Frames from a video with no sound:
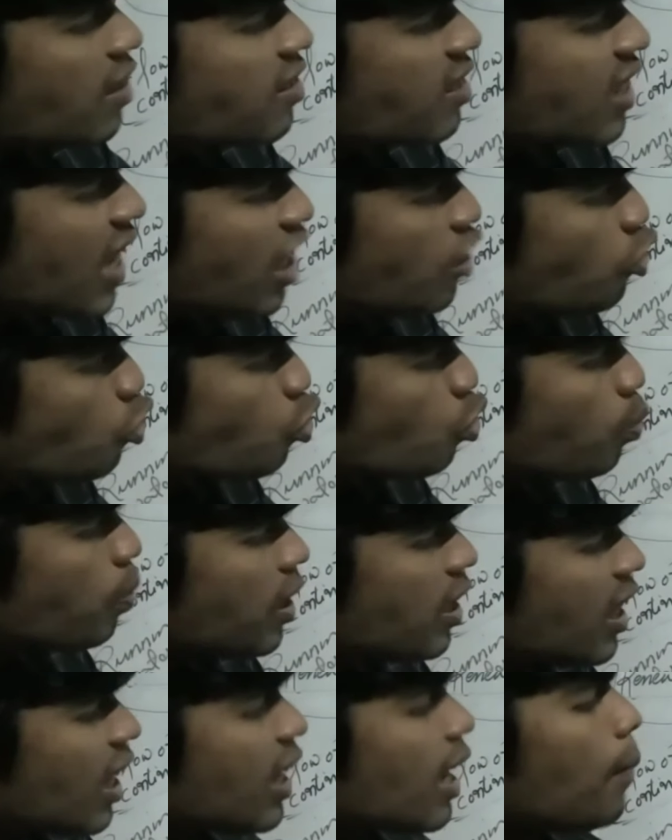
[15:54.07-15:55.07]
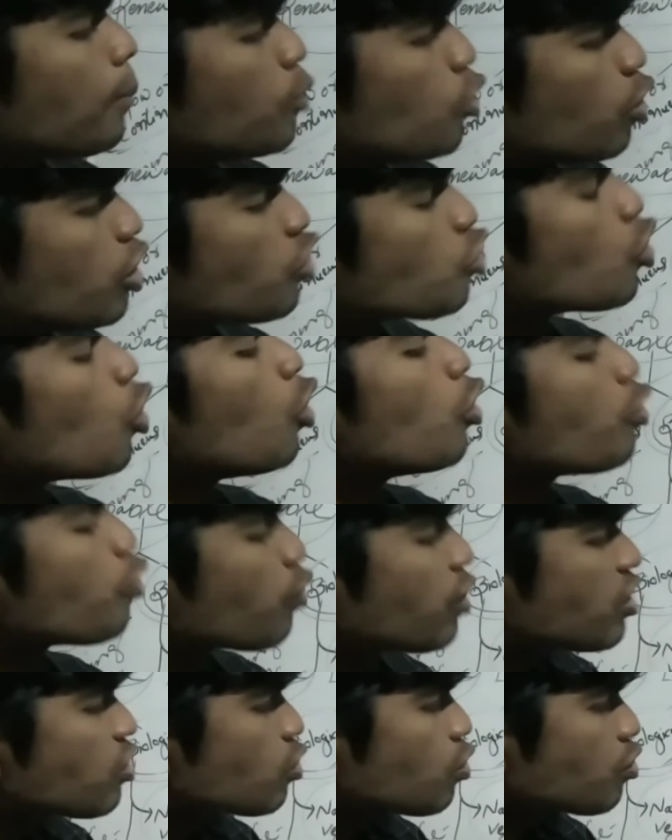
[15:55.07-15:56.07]
are said to be the community owned
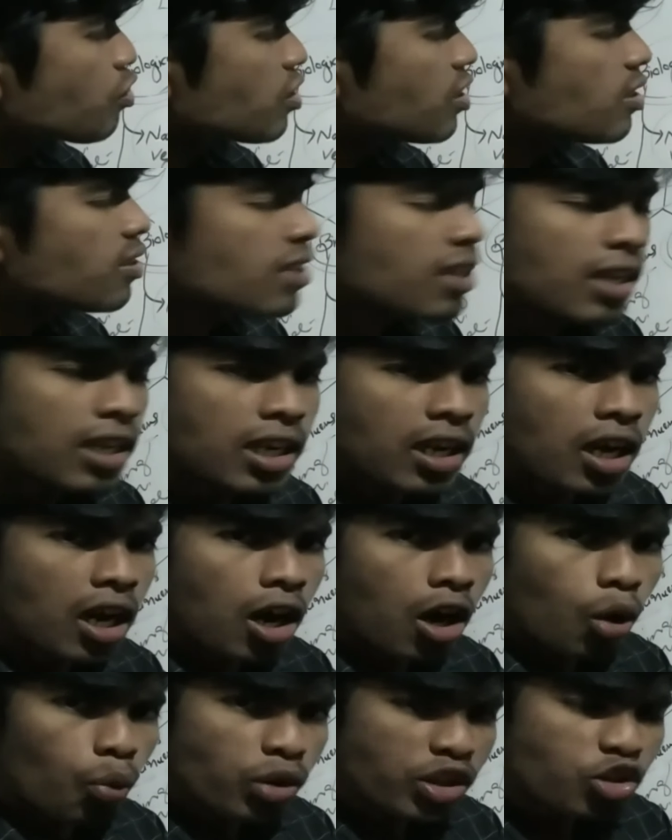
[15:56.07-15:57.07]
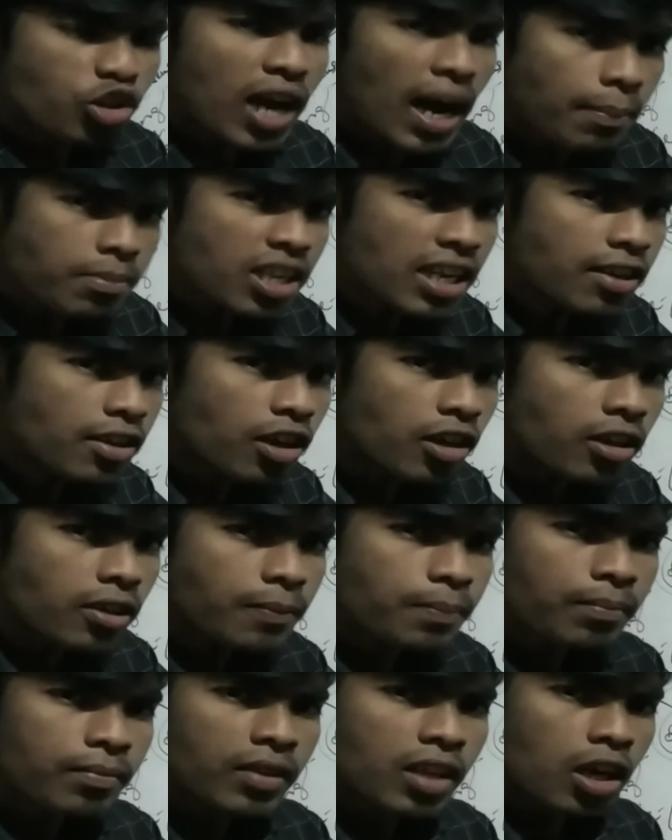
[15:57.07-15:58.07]
resources which
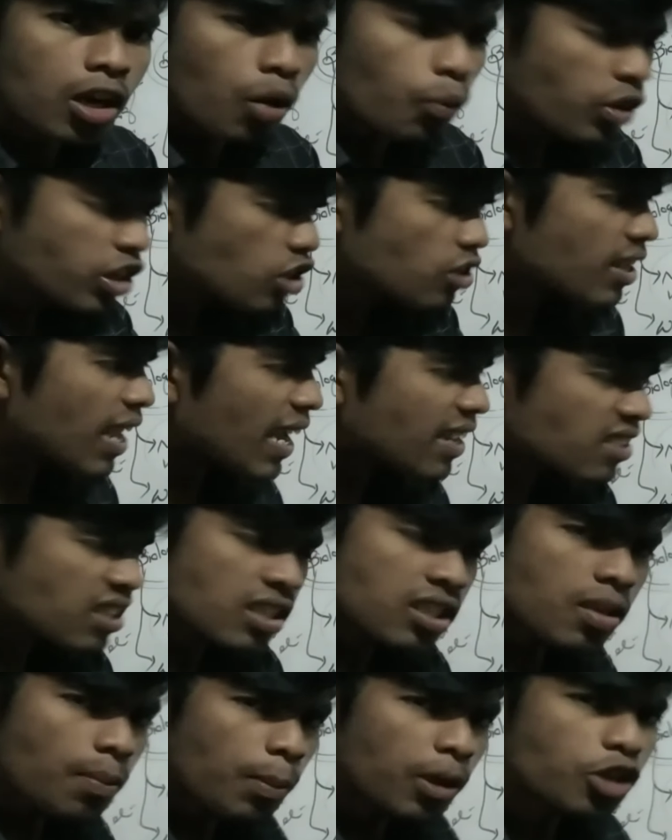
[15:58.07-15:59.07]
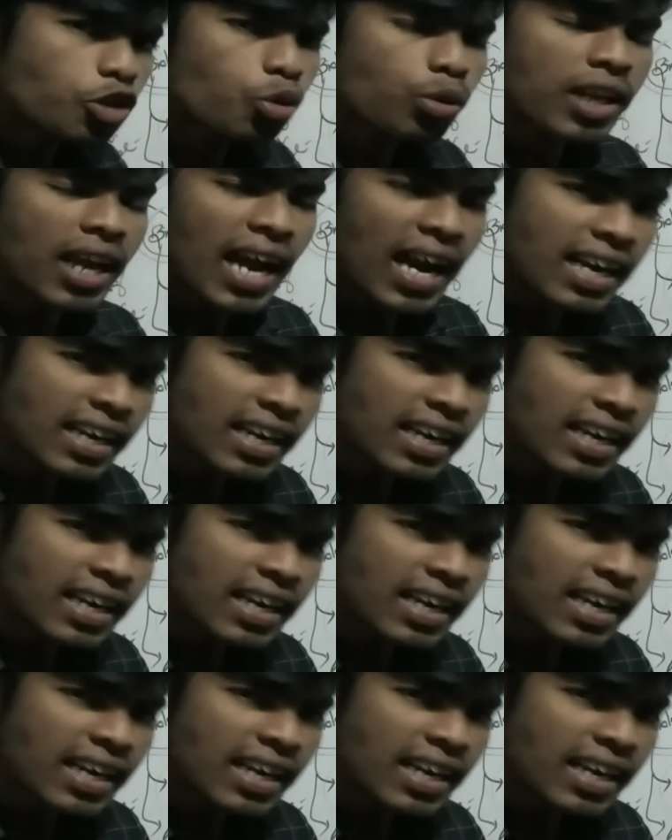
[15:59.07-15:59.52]
is accessible to the